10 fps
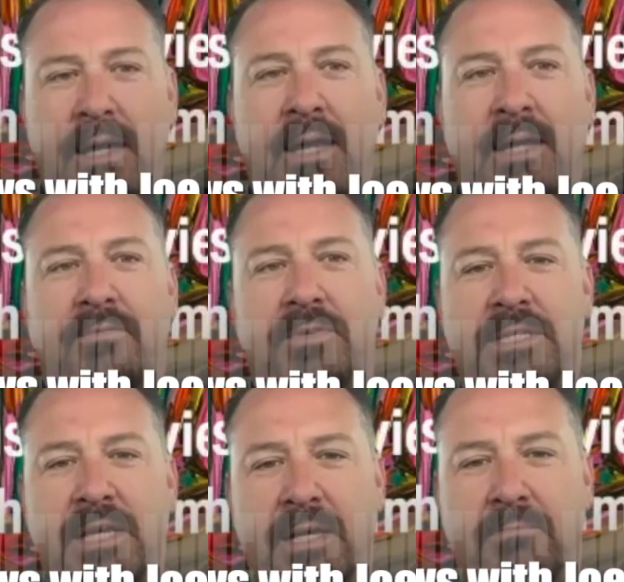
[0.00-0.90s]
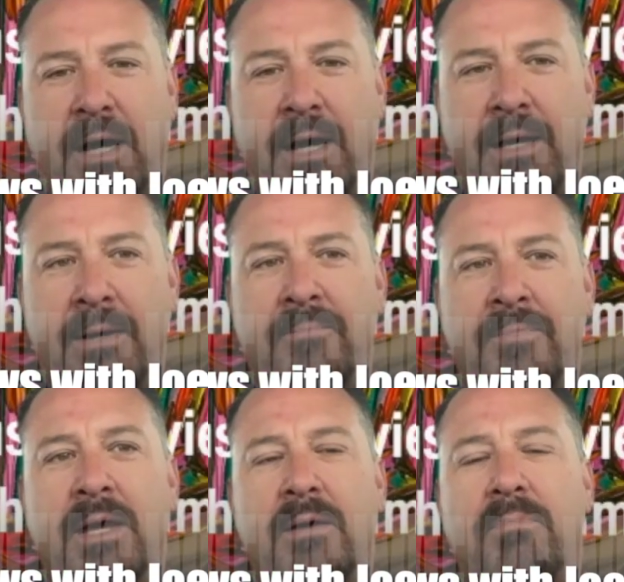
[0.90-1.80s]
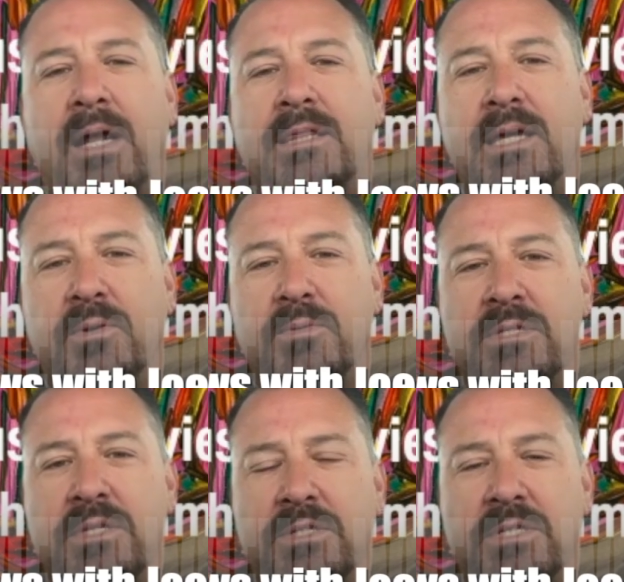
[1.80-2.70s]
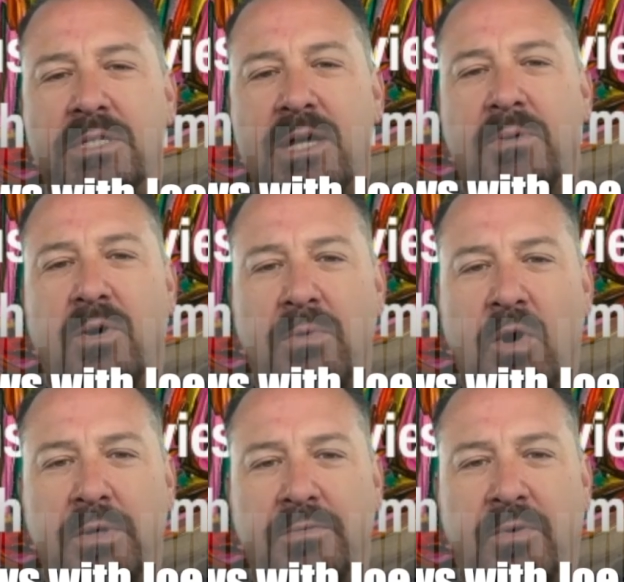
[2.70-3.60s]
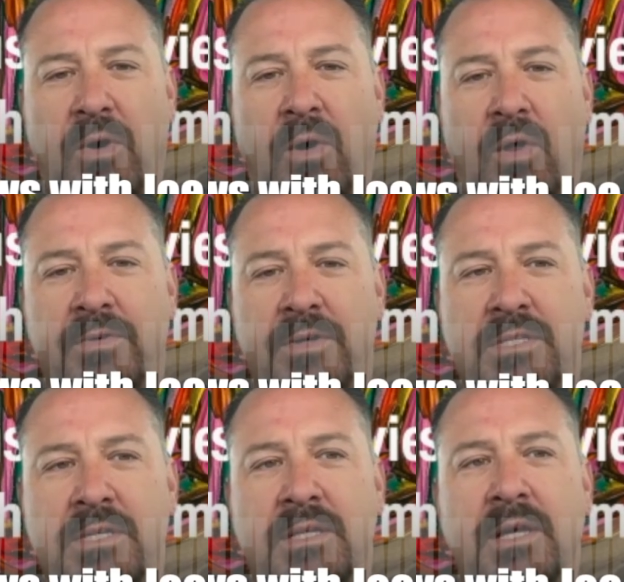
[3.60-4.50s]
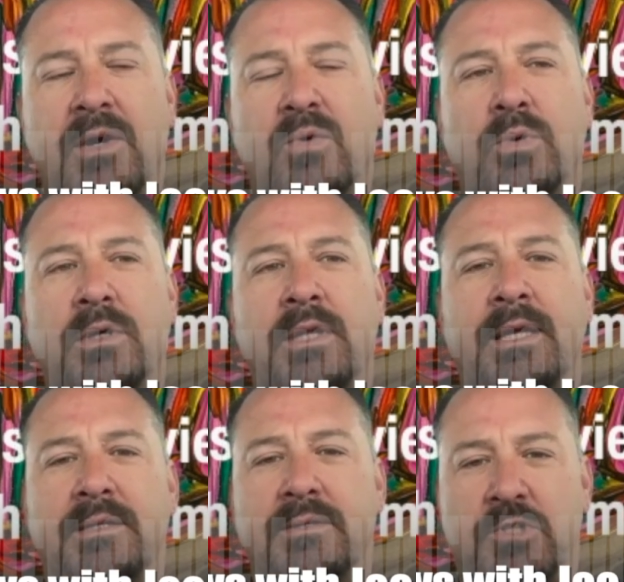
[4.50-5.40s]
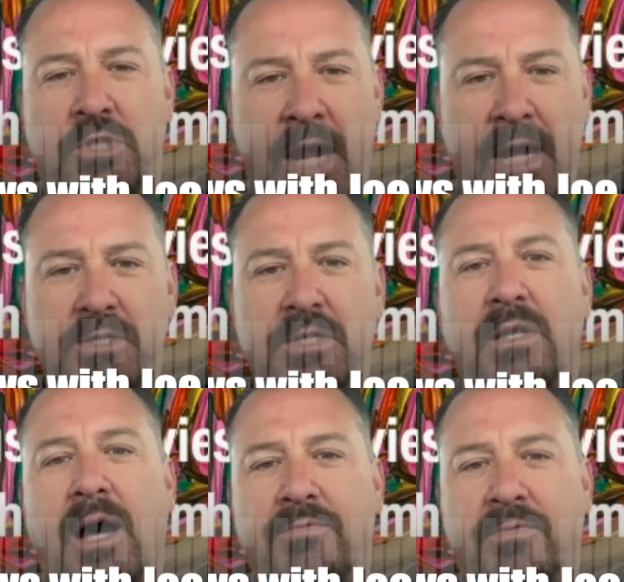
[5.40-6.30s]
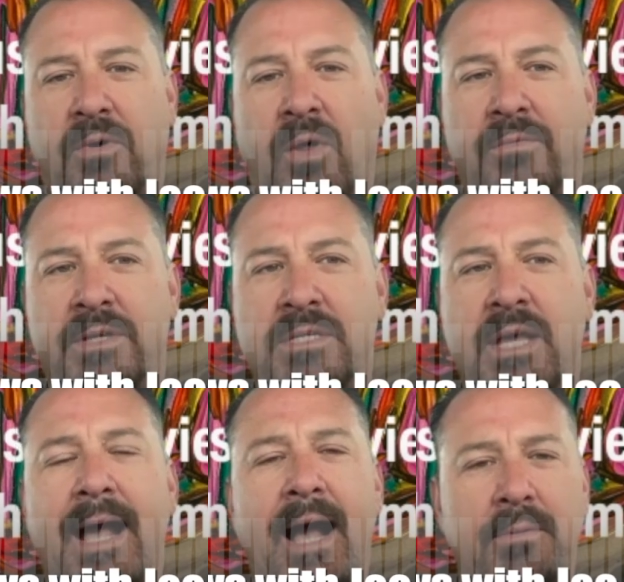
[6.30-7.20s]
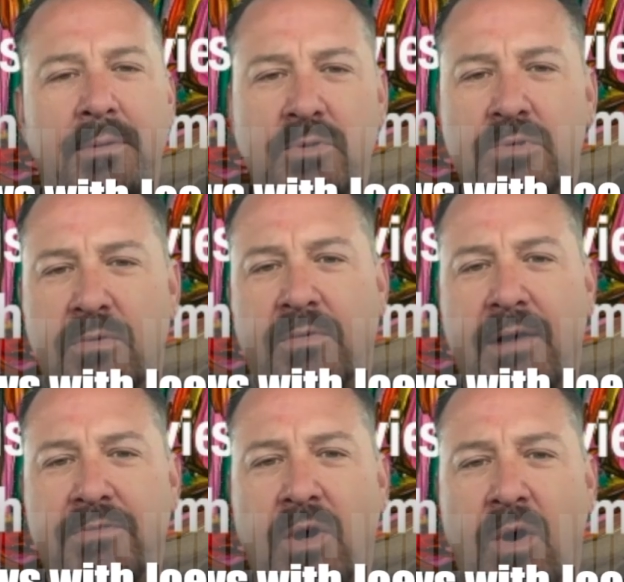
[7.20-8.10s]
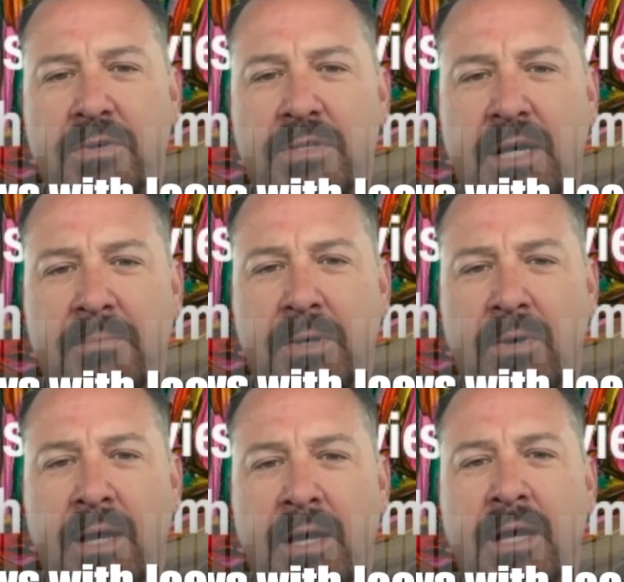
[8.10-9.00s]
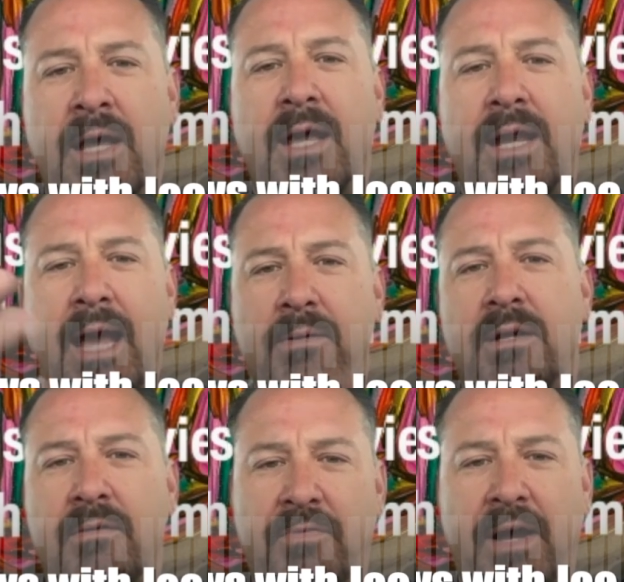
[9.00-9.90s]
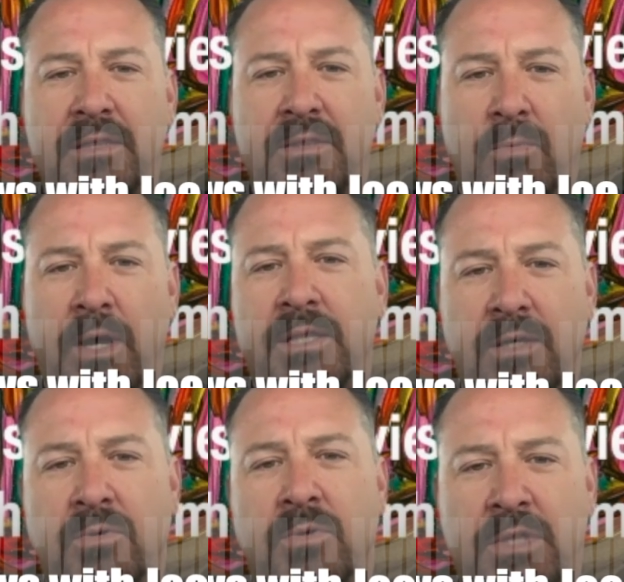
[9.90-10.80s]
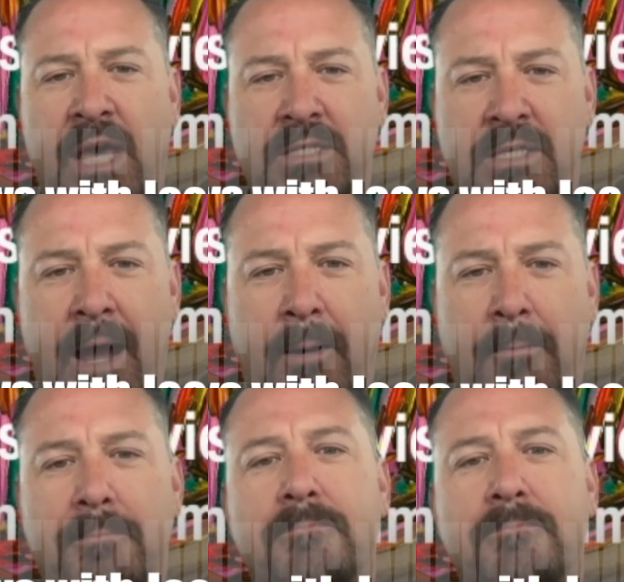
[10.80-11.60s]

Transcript: and fatigued by it, but I think it was such a seminal moment for all of us. It really changed a lot for all of us. How did you survive the COVID time period, and how did it affect the way that you do things now?